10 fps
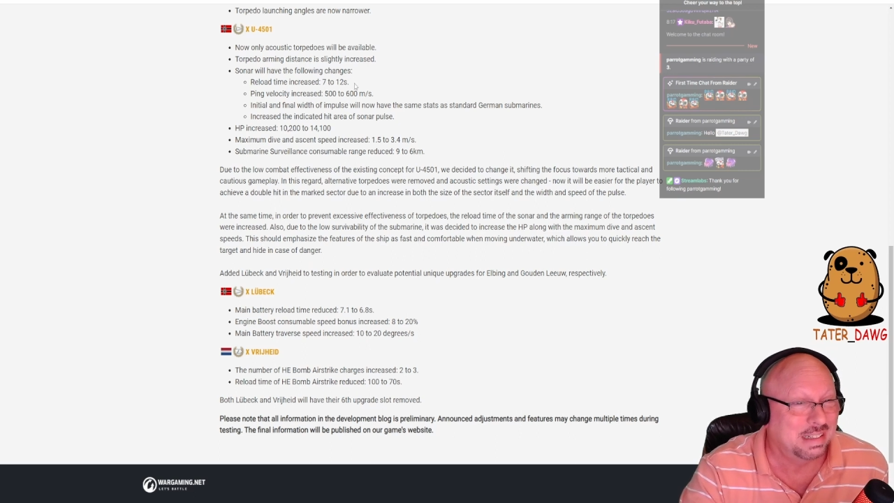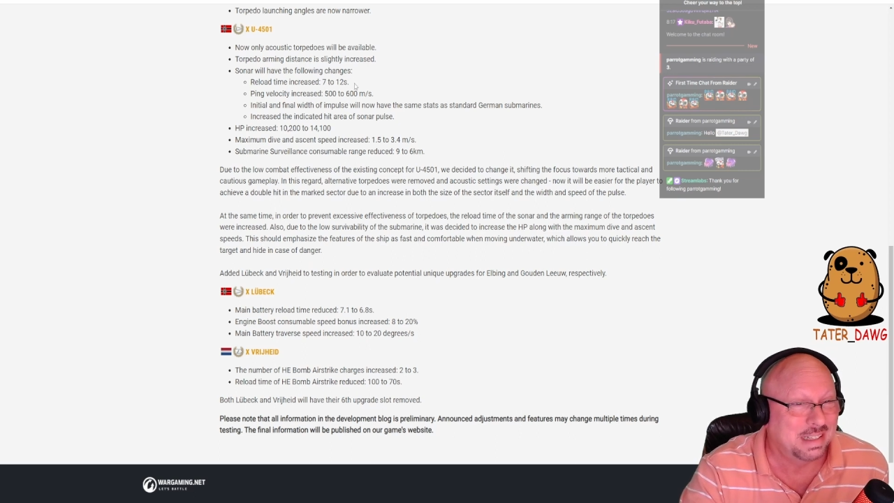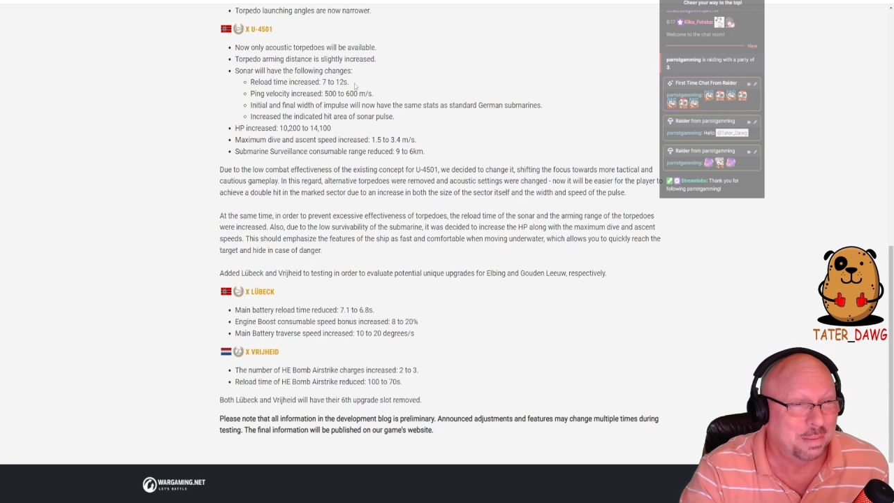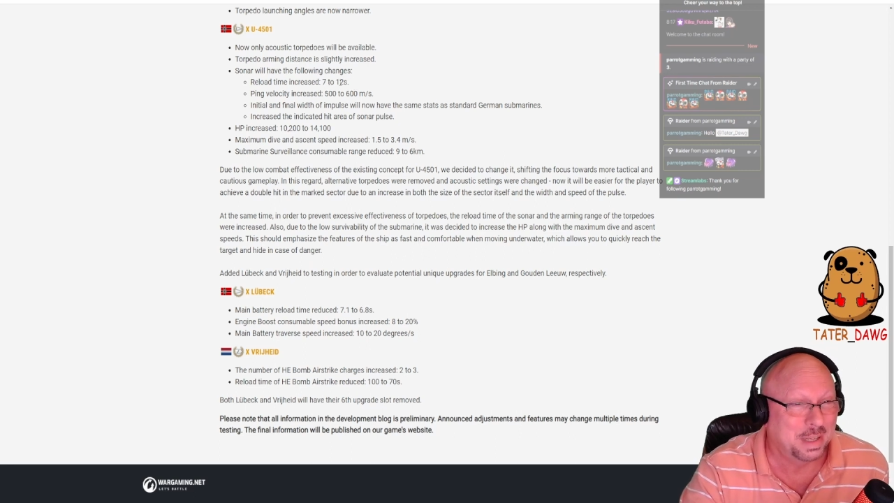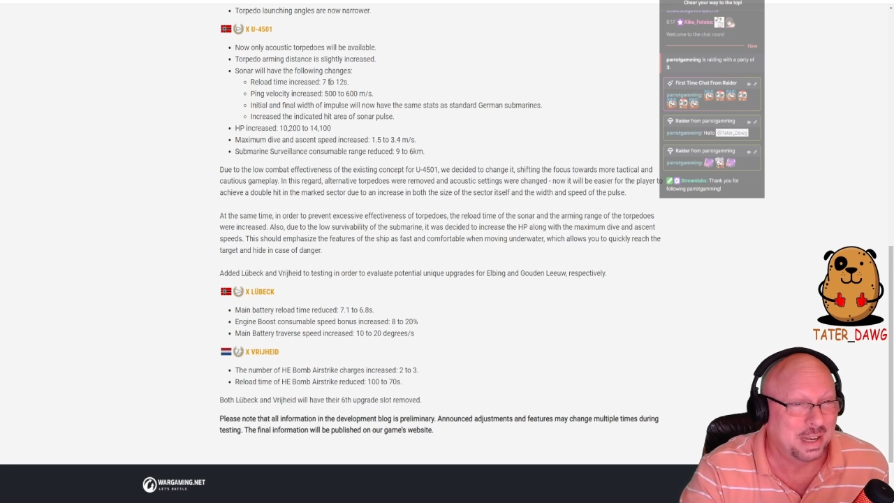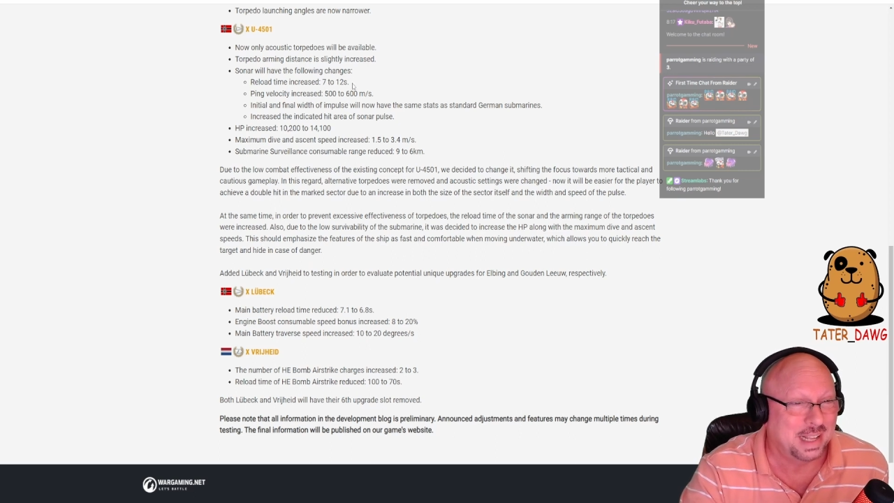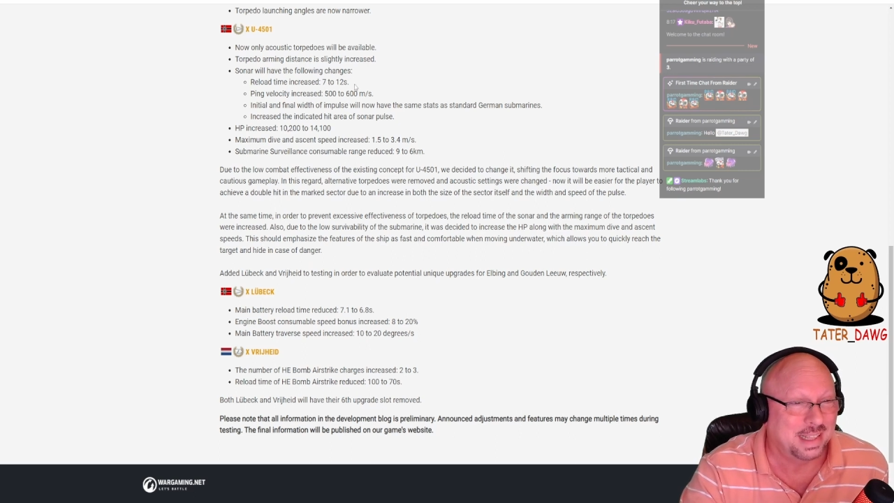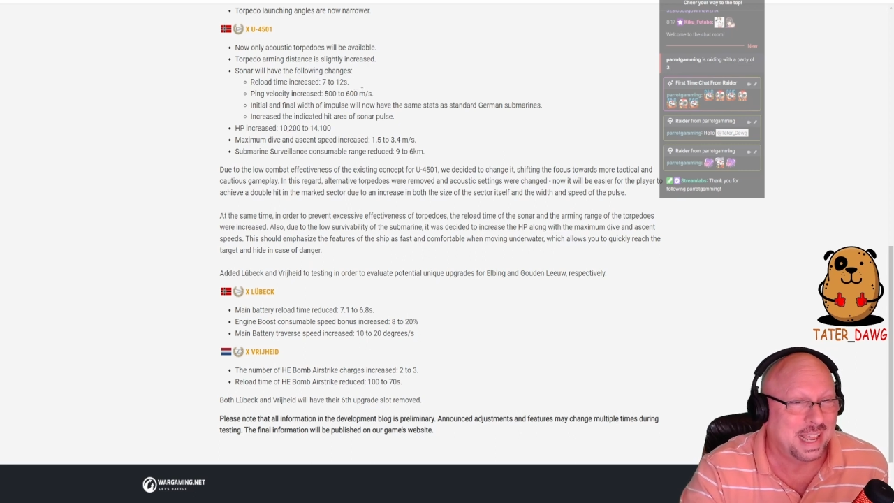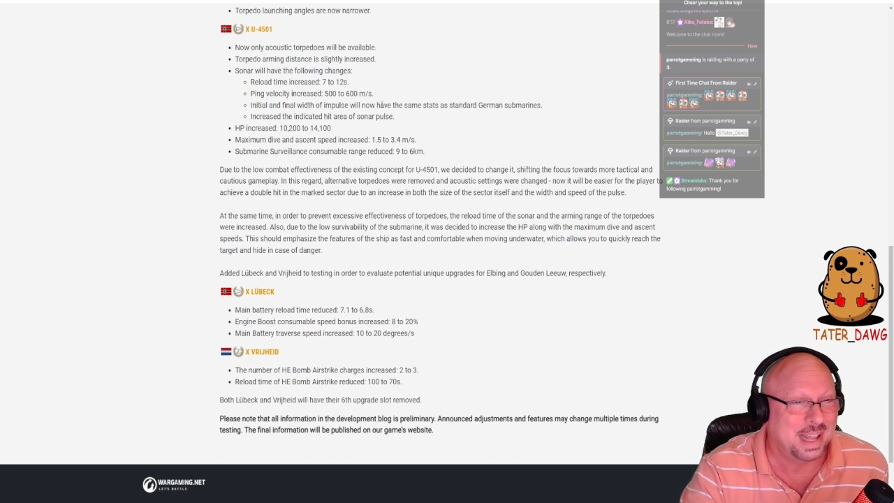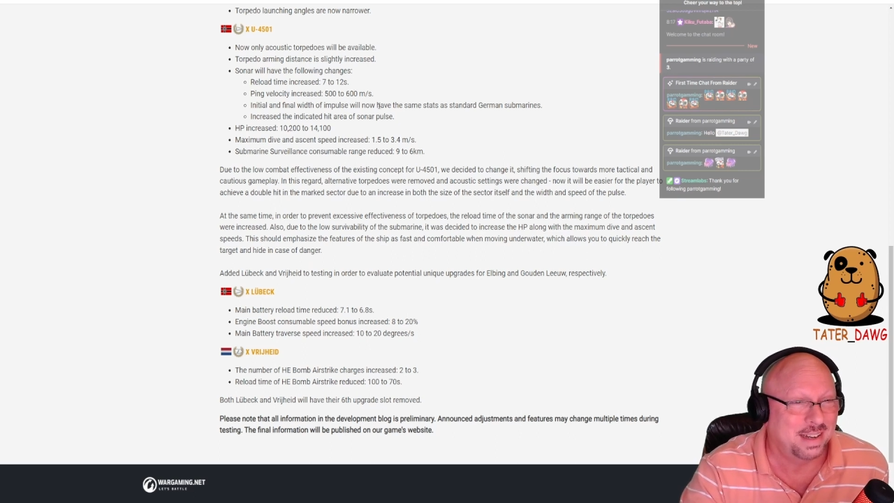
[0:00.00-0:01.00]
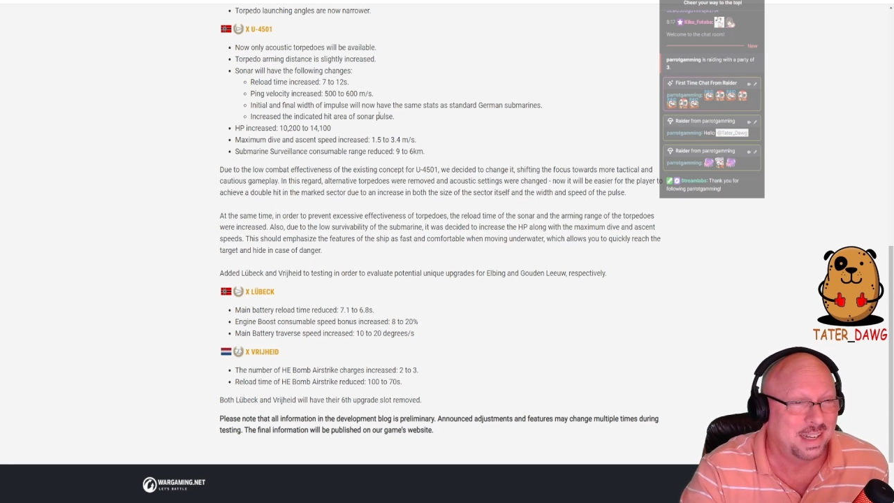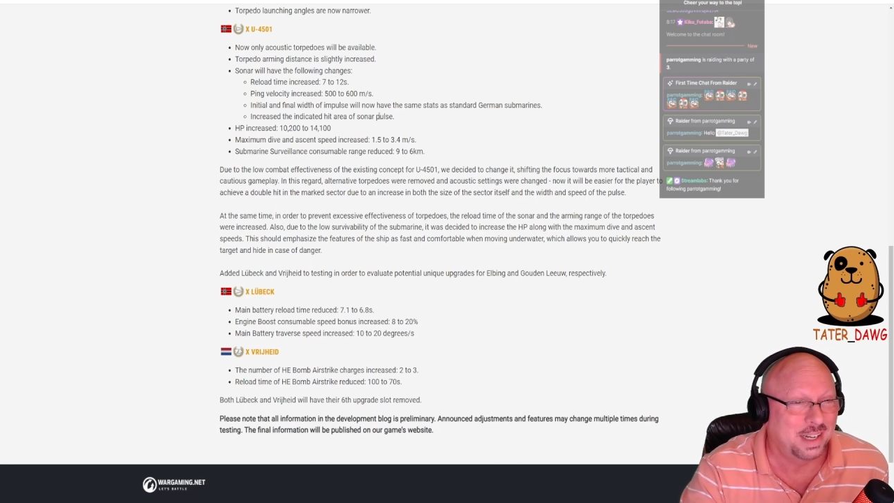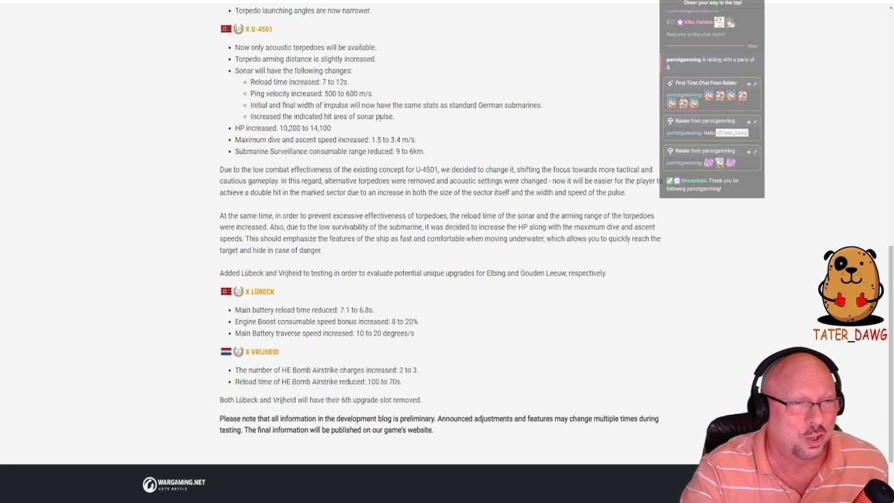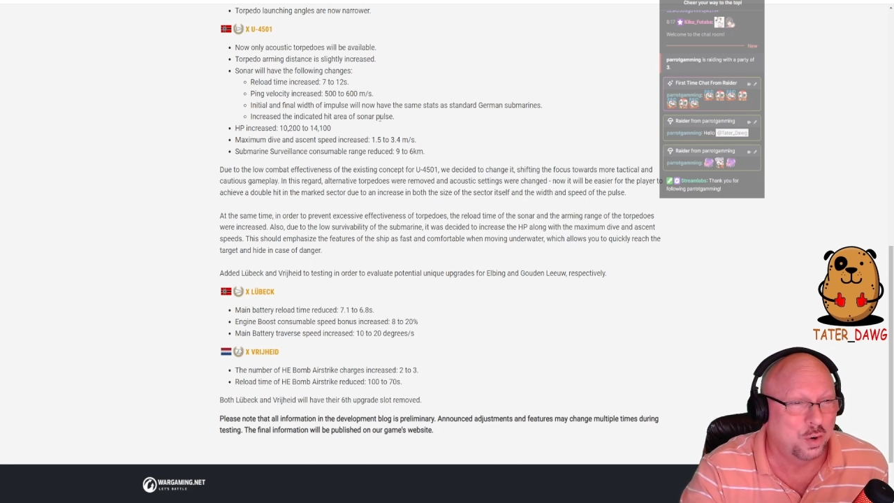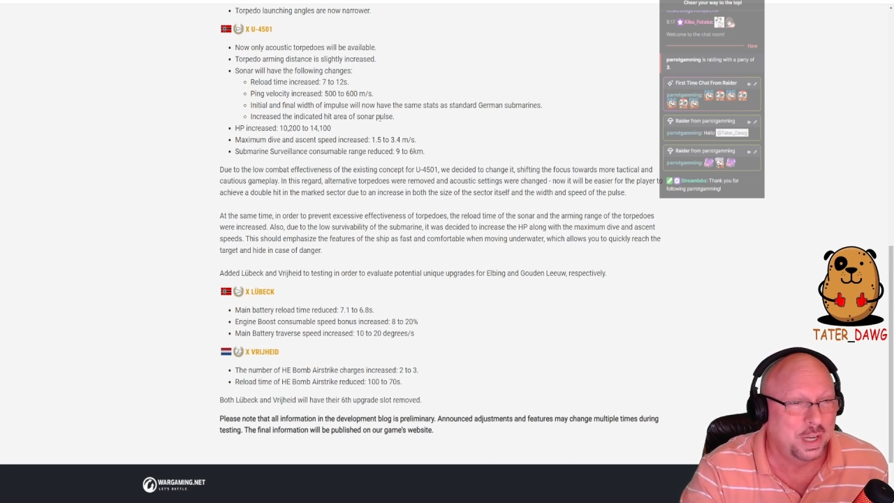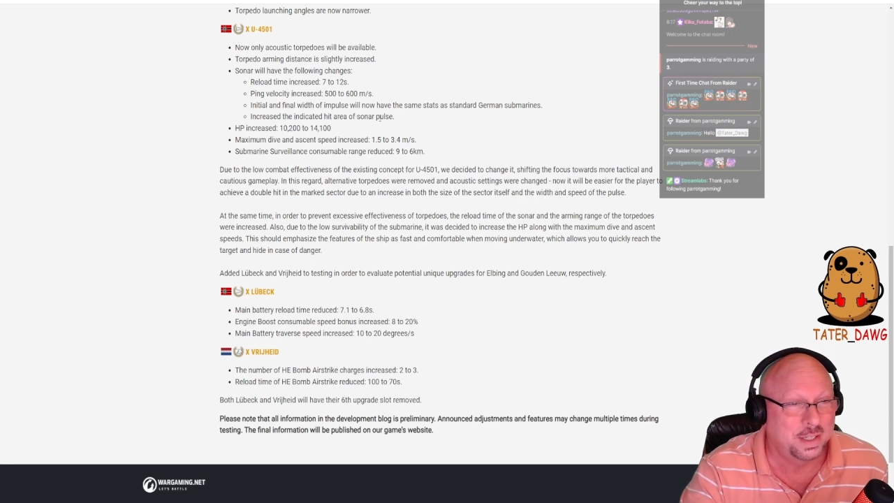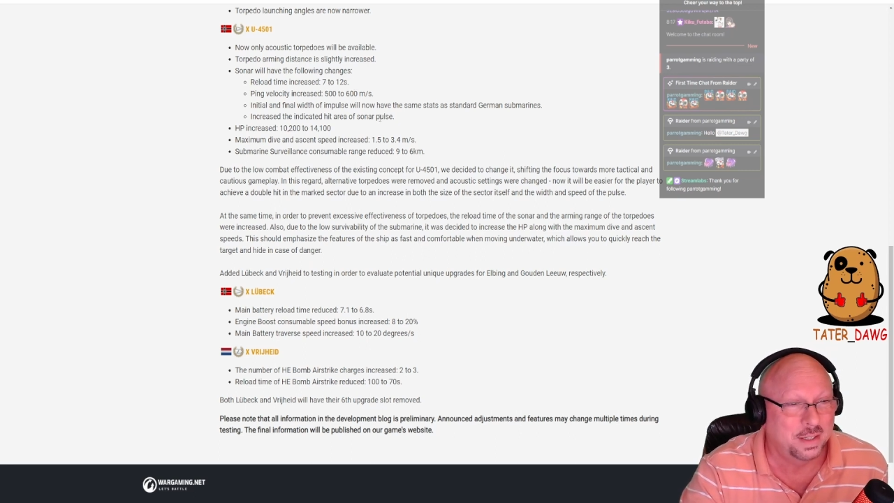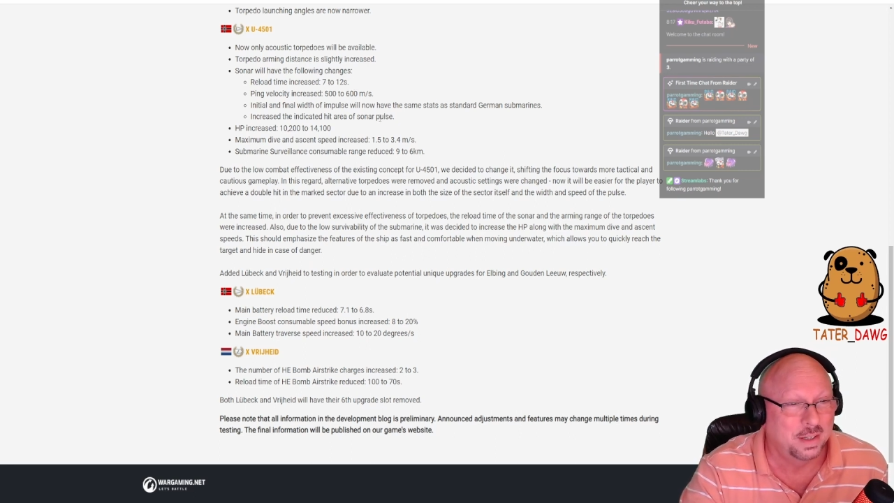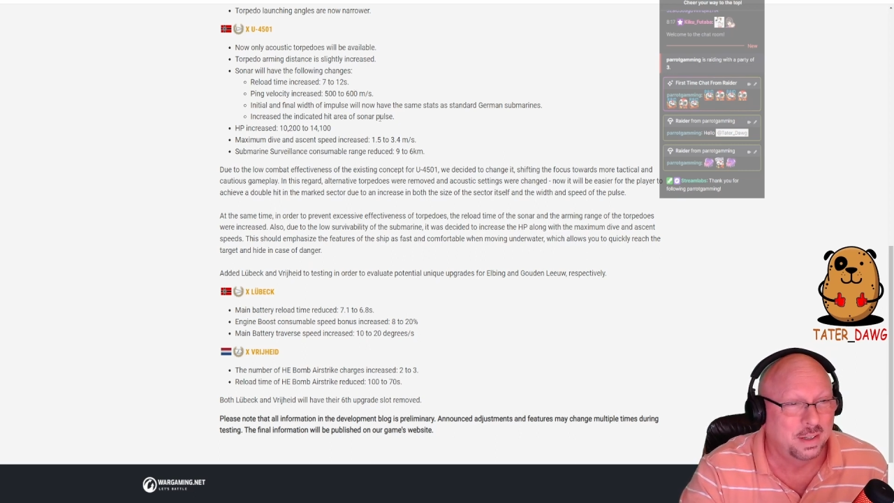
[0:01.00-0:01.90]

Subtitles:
something like that increase.